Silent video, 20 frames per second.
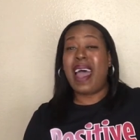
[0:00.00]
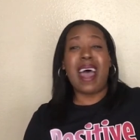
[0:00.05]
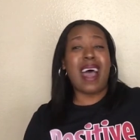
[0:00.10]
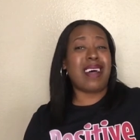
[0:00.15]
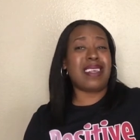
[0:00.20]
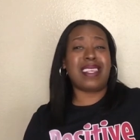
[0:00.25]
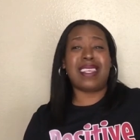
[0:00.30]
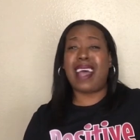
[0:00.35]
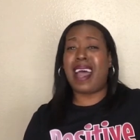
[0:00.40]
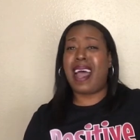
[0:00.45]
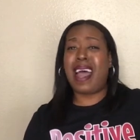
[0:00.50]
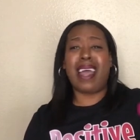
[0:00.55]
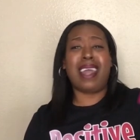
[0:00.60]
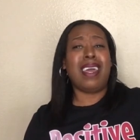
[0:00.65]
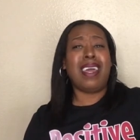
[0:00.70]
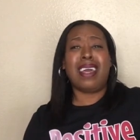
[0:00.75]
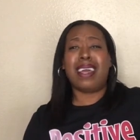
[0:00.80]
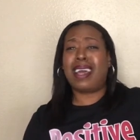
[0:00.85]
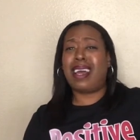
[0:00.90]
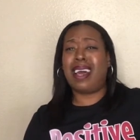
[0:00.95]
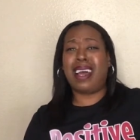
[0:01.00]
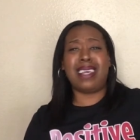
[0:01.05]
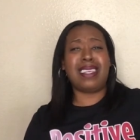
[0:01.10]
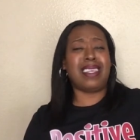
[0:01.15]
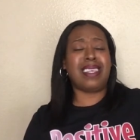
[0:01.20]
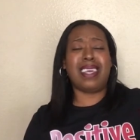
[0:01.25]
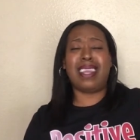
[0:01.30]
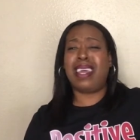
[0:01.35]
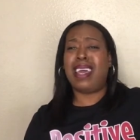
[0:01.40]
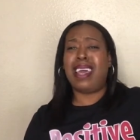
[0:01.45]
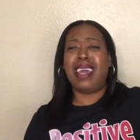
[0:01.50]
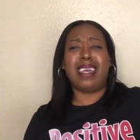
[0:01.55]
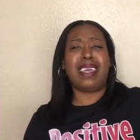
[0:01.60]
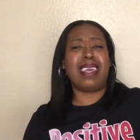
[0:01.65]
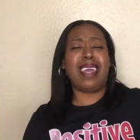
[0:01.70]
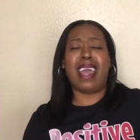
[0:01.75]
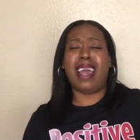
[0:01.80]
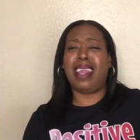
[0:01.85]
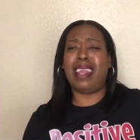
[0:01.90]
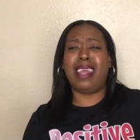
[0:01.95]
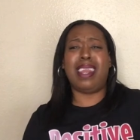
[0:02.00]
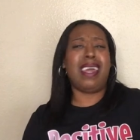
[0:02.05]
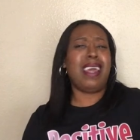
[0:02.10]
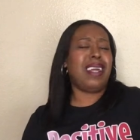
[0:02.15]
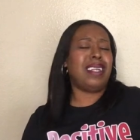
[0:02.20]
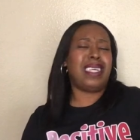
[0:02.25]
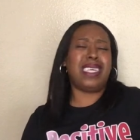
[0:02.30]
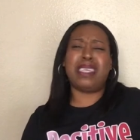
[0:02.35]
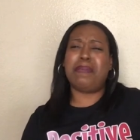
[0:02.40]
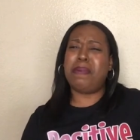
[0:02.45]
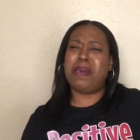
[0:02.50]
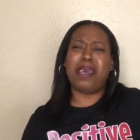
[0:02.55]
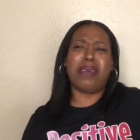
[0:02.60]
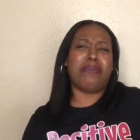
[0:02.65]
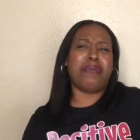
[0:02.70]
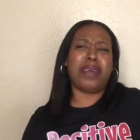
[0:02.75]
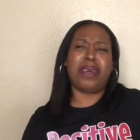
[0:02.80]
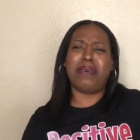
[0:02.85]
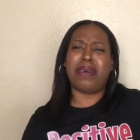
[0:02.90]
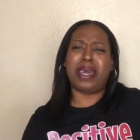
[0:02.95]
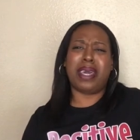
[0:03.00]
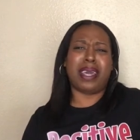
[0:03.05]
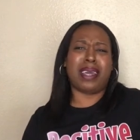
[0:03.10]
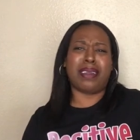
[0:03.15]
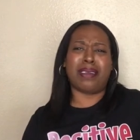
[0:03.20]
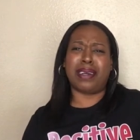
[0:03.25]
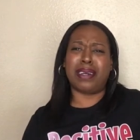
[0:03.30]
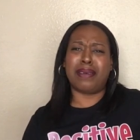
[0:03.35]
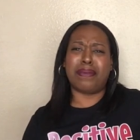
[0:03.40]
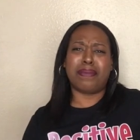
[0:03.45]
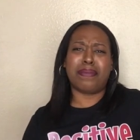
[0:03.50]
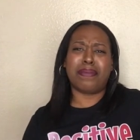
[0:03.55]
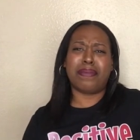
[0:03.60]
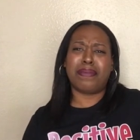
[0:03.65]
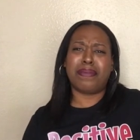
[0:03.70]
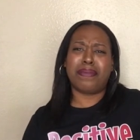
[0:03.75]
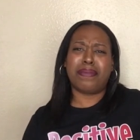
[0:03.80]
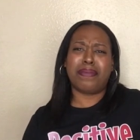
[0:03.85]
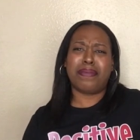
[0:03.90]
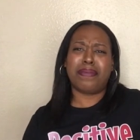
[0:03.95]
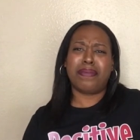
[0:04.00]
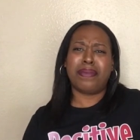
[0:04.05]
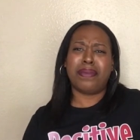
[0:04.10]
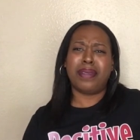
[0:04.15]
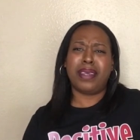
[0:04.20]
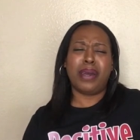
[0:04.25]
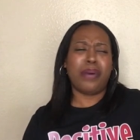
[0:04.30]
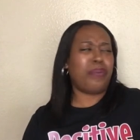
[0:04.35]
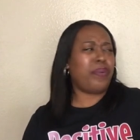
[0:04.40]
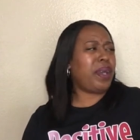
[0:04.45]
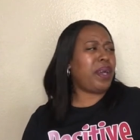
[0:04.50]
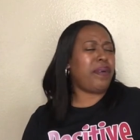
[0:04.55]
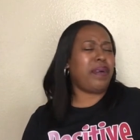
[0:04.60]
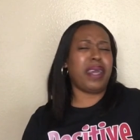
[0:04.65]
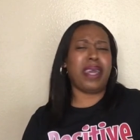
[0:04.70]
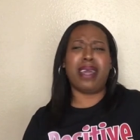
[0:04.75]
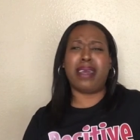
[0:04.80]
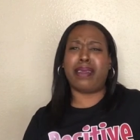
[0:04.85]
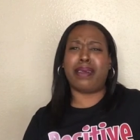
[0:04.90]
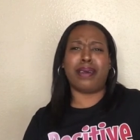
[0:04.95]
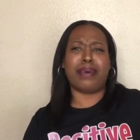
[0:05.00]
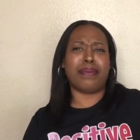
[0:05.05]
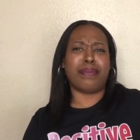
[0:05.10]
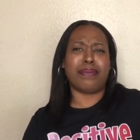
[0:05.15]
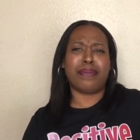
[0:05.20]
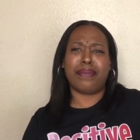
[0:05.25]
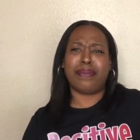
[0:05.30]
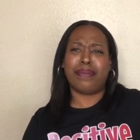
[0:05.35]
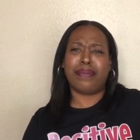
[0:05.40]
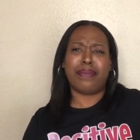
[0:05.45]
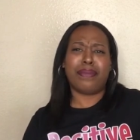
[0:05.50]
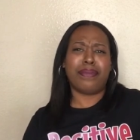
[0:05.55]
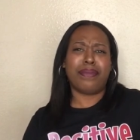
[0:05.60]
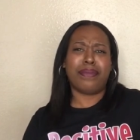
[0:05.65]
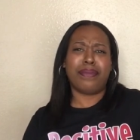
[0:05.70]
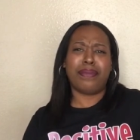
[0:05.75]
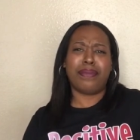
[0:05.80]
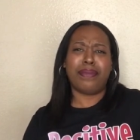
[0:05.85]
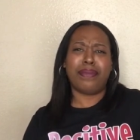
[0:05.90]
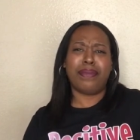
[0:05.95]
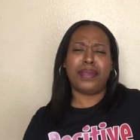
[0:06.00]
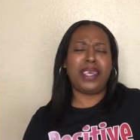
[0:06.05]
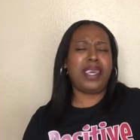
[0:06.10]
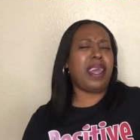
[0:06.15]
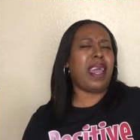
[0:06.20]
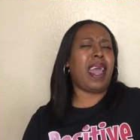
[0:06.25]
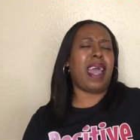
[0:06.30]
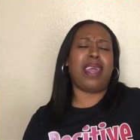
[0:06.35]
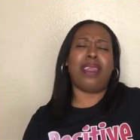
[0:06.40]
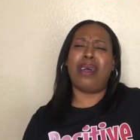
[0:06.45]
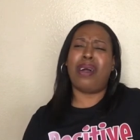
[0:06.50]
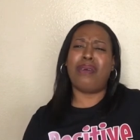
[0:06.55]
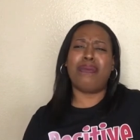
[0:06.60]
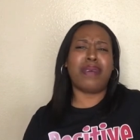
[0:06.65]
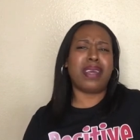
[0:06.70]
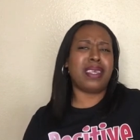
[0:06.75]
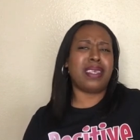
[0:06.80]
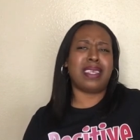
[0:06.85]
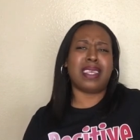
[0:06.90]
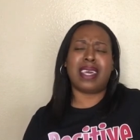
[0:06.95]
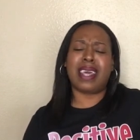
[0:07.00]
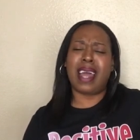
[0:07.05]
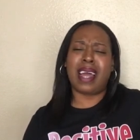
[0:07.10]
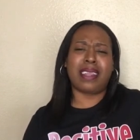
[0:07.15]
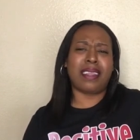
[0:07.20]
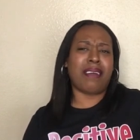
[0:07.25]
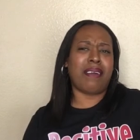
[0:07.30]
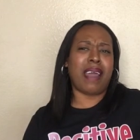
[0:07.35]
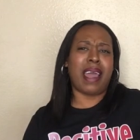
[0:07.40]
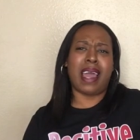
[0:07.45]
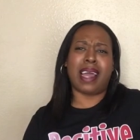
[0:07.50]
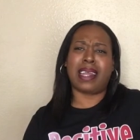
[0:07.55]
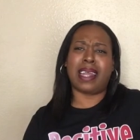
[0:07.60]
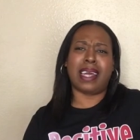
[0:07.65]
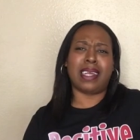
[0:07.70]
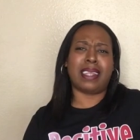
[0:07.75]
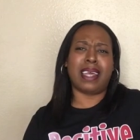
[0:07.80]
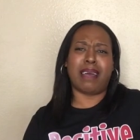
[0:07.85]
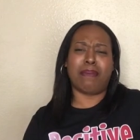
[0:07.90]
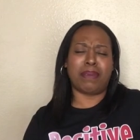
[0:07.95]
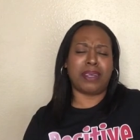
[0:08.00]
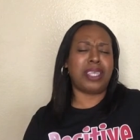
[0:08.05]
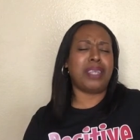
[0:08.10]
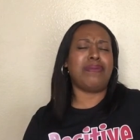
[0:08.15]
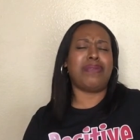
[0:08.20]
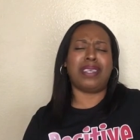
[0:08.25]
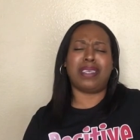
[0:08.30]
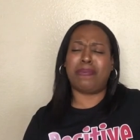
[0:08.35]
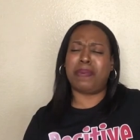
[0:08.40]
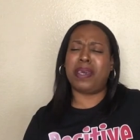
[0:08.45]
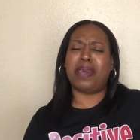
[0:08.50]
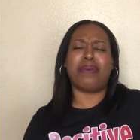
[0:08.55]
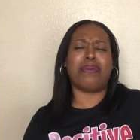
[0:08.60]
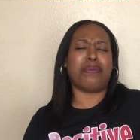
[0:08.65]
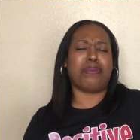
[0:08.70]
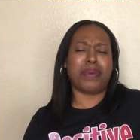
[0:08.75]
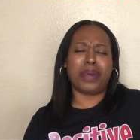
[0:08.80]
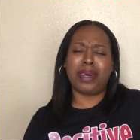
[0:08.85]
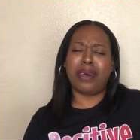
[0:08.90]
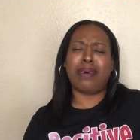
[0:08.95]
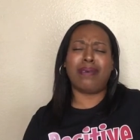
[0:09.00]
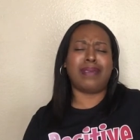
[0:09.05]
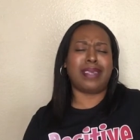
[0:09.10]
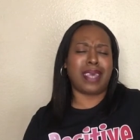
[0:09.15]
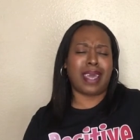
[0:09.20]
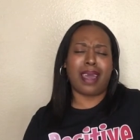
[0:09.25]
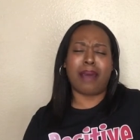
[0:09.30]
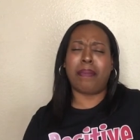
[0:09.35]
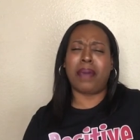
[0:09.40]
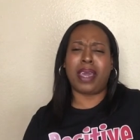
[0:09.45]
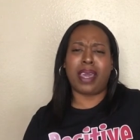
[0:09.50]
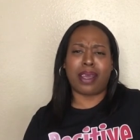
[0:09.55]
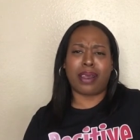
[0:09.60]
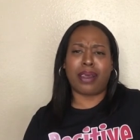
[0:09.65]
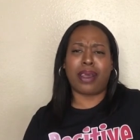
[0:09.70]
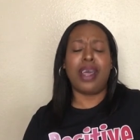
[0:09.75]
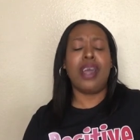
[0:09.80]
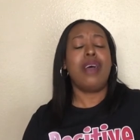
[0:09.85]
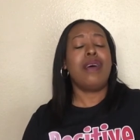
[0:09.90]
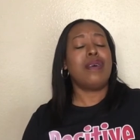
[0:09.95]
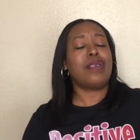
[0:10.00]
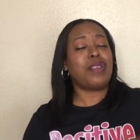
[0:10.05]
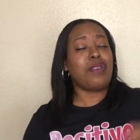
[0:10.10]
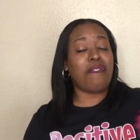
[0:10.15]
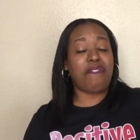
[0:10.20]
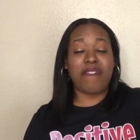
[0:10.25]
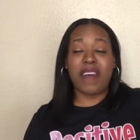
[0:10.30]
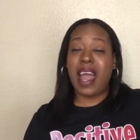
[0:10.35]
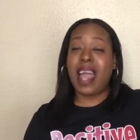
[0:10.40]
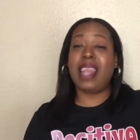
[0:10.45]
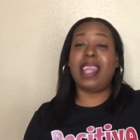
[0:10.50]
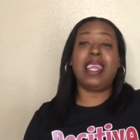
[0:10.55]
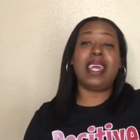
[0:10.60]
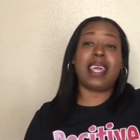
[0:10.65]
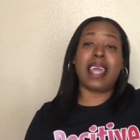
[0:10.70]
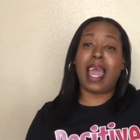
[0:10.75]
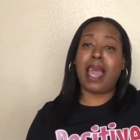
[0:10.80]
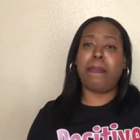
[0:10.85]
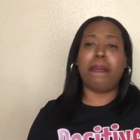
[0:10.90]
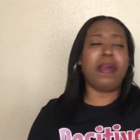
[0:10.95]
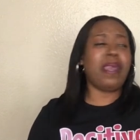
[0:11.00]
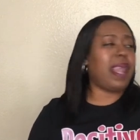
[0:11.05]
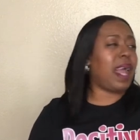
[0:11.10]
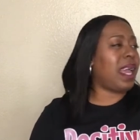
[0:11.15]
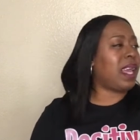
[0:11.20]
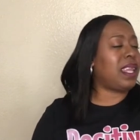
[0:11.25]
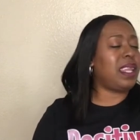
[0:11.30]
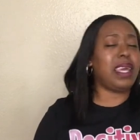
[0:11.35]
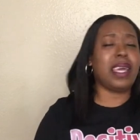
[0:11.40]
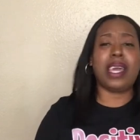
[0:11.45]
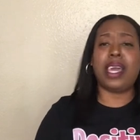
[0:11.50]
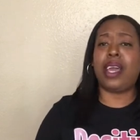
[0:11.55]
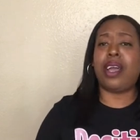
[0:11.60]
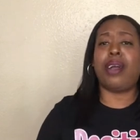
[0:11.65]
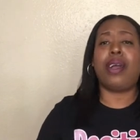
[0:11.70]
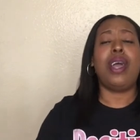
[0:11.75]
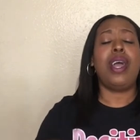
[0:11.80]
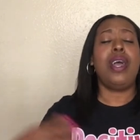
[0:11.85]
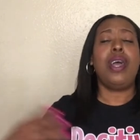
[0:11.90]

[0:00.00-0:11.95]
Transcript: outside, cussing, yelling, just being real ignorant. Real ignorant. You had no reason to get out there and act like that. But she was just being real damn ignorant. So finally, KP like, look here.